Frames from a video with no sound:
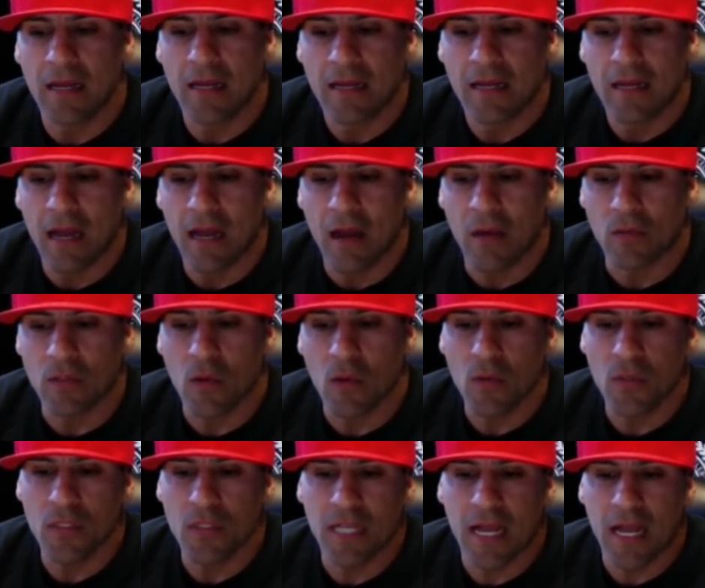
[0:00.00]
I was
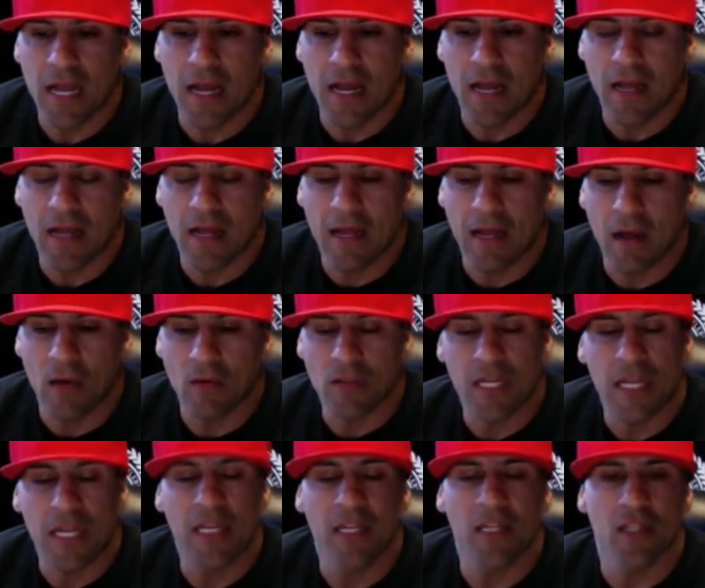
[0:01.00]
always uh, I was
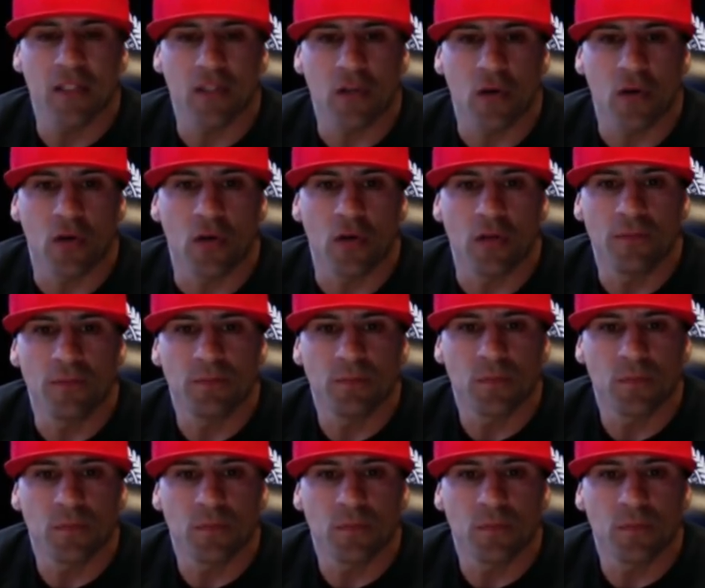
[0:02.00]
dating this girl.